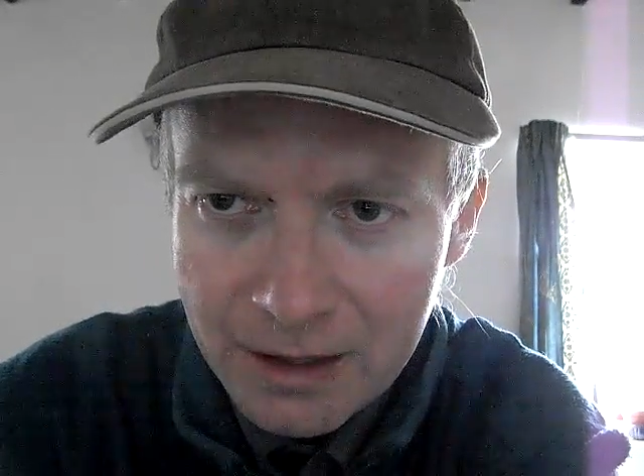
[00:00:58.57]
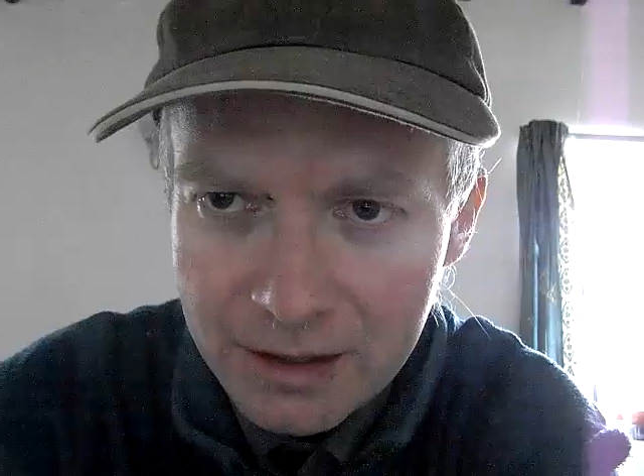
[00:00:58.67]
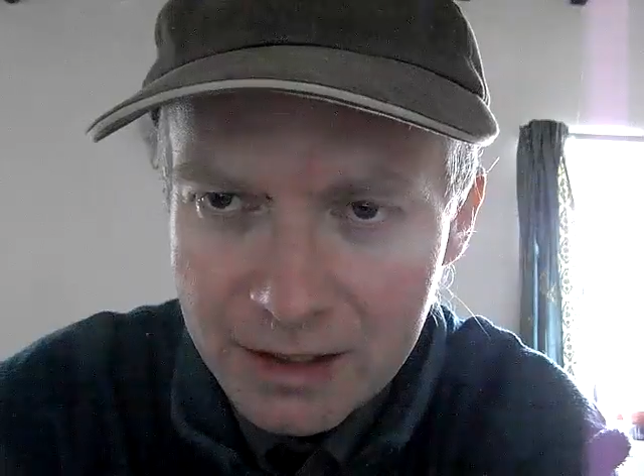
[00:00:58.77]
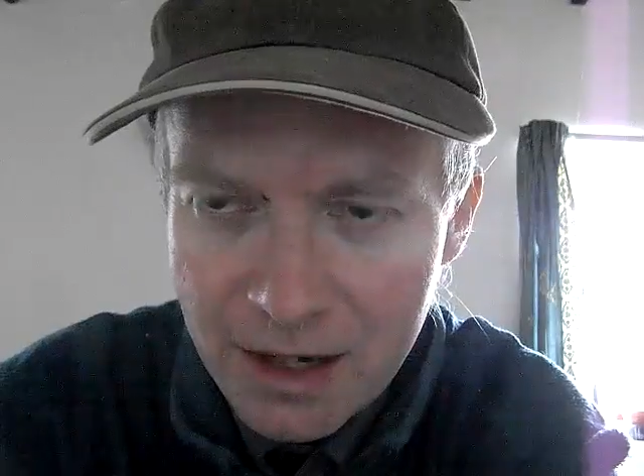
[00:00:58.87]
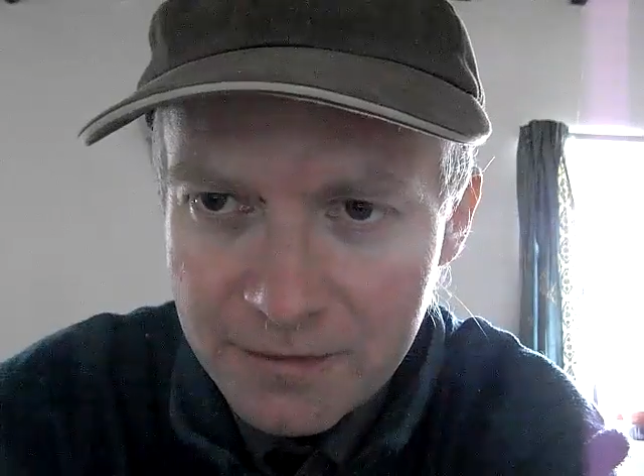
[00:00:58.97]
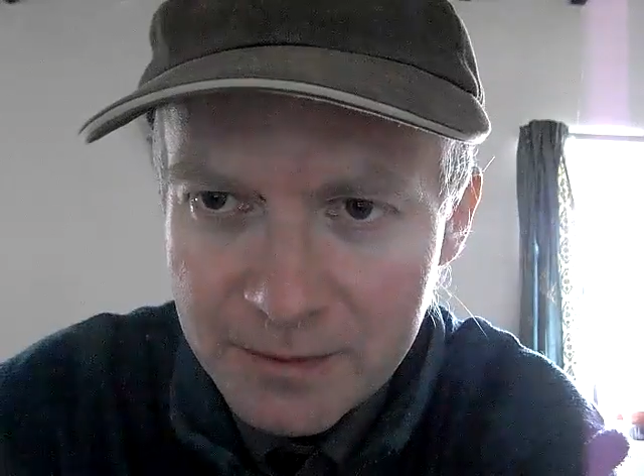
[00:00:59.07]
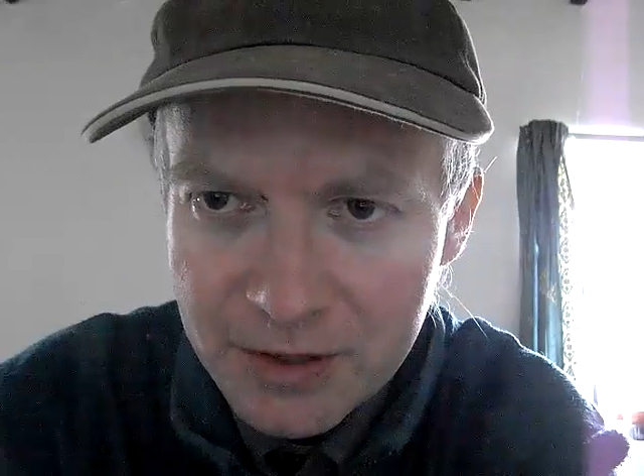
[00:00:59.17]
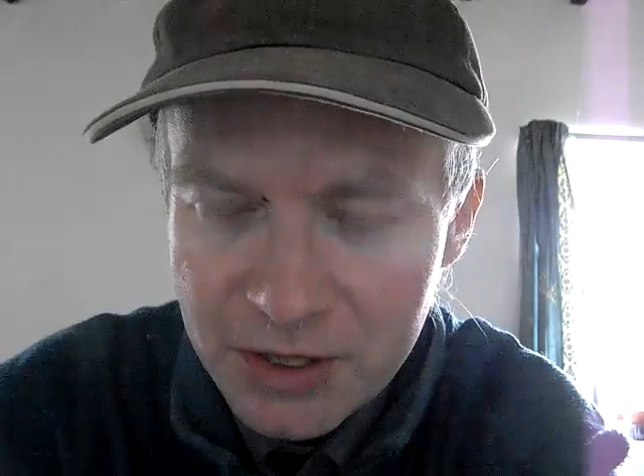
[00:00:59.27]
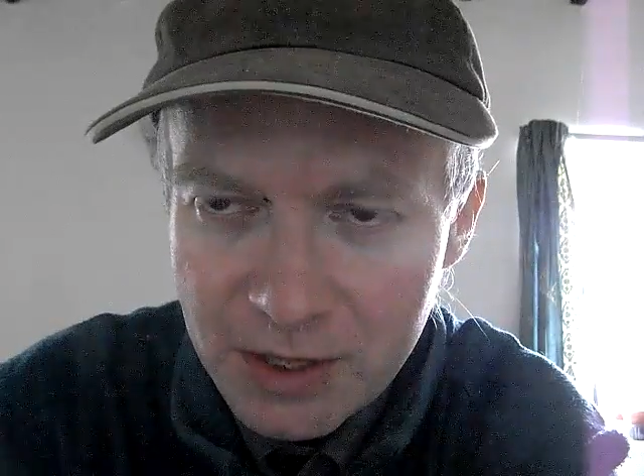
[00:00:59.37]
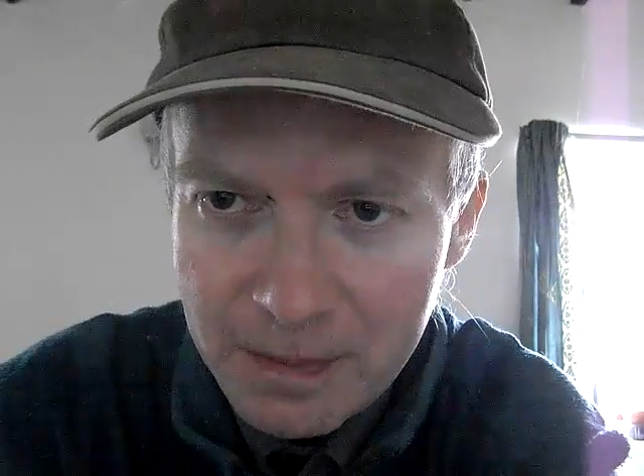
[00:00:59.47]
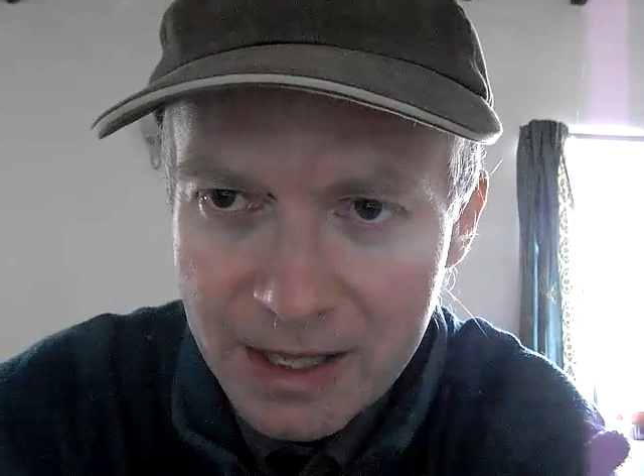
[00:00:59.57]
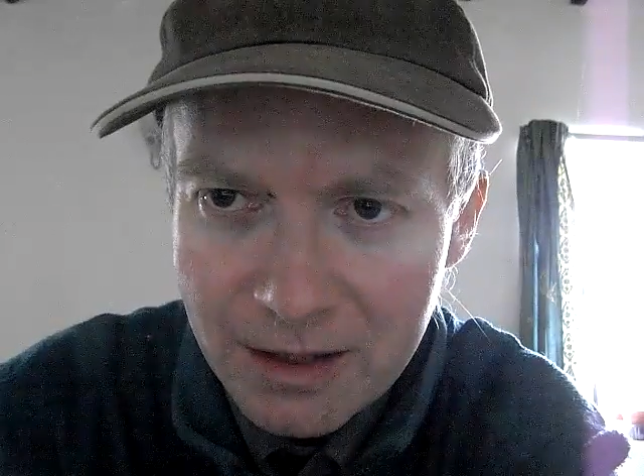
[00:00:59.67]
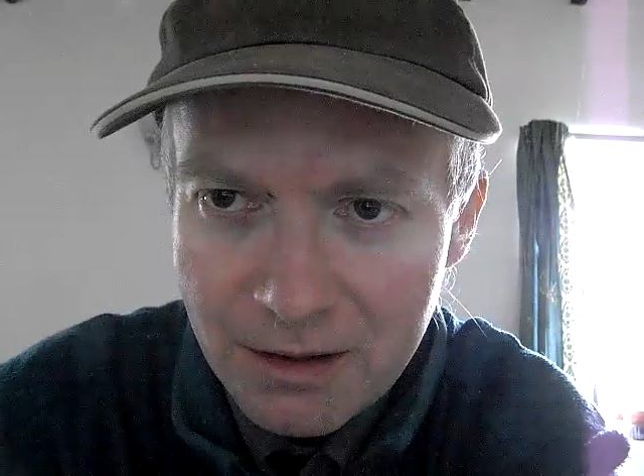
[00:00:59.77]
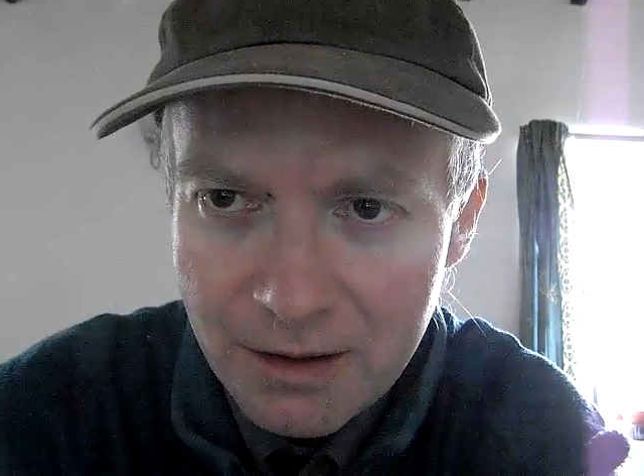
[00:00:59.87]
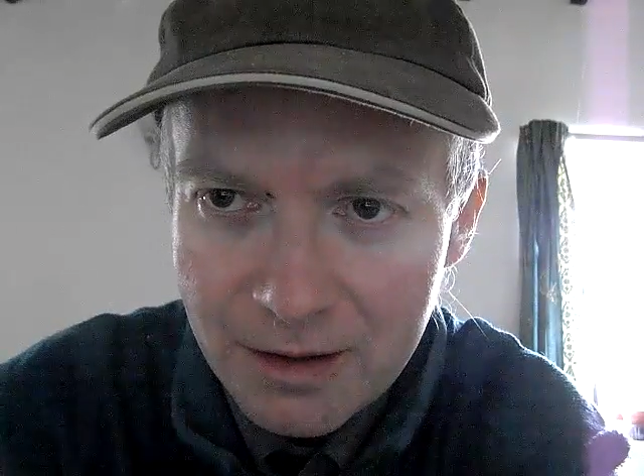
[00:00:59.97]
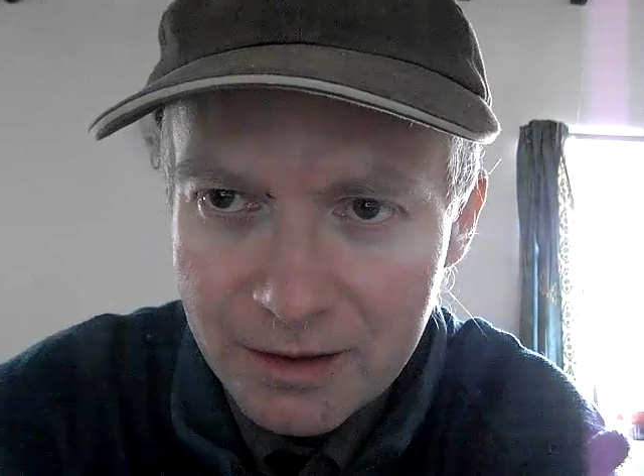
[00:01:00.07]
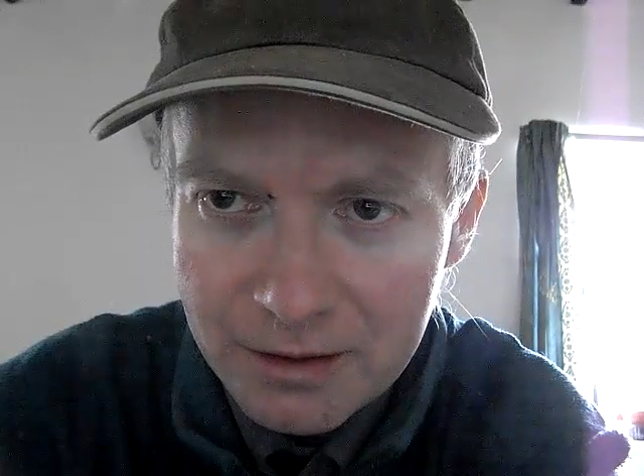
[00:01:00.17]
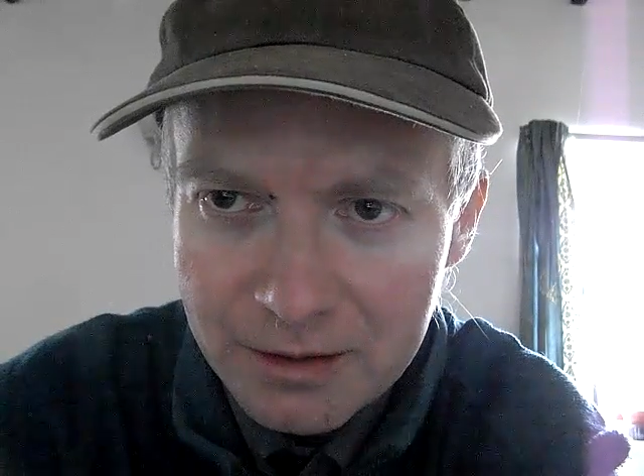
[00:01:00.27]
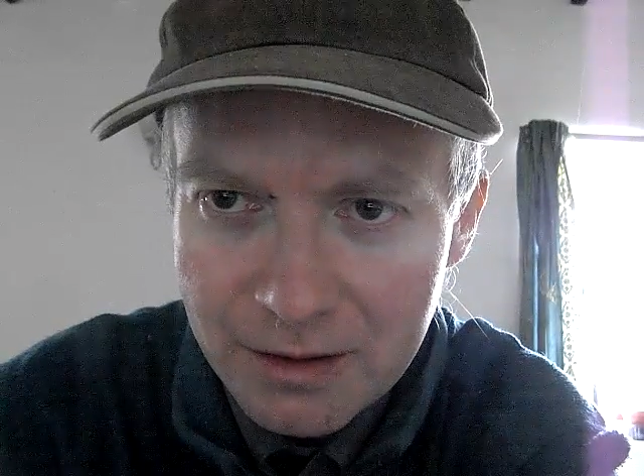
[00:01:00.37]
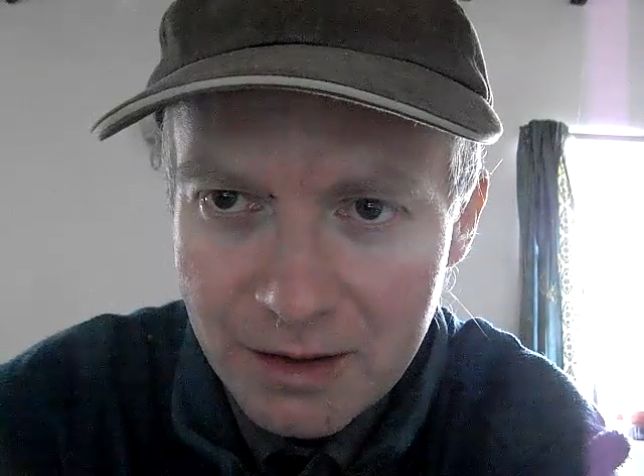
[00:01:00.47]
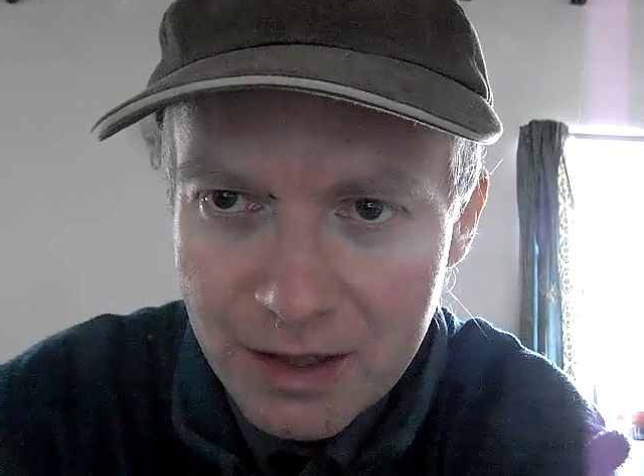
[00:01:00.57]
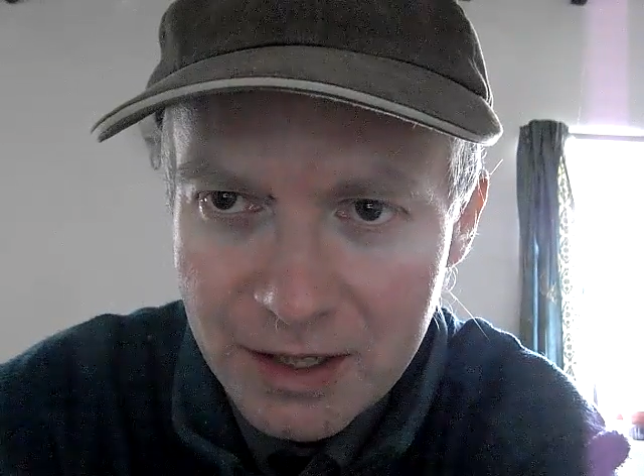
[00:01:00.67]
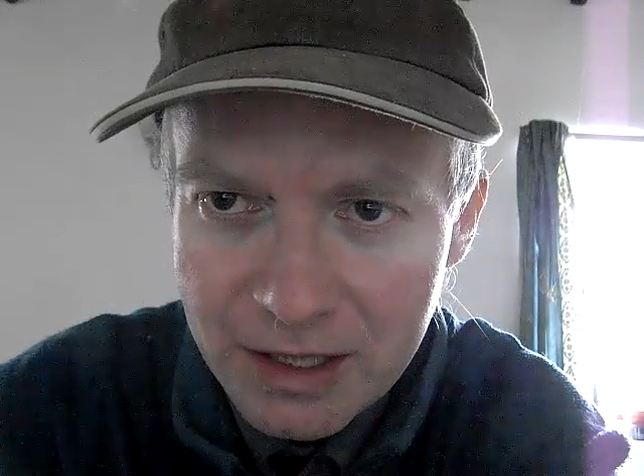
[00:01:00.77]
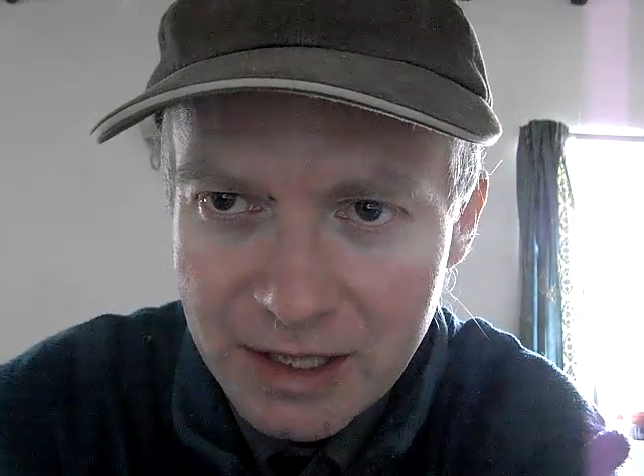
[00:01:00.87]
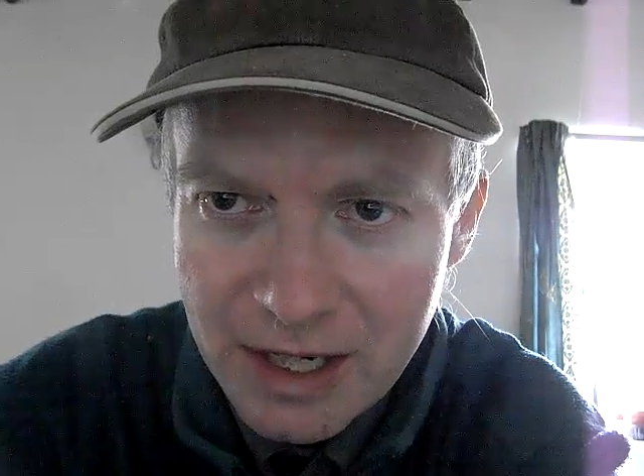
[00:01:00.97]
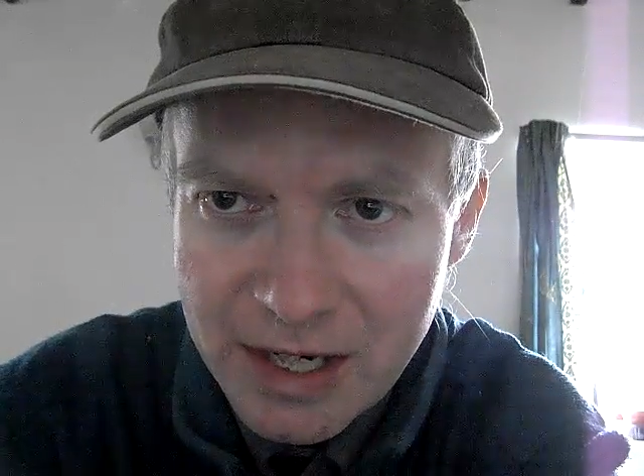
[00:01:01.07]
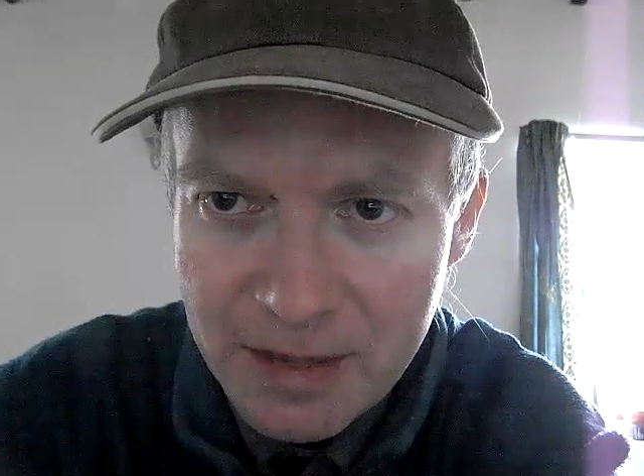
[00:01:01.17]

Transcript: government's a bit like it's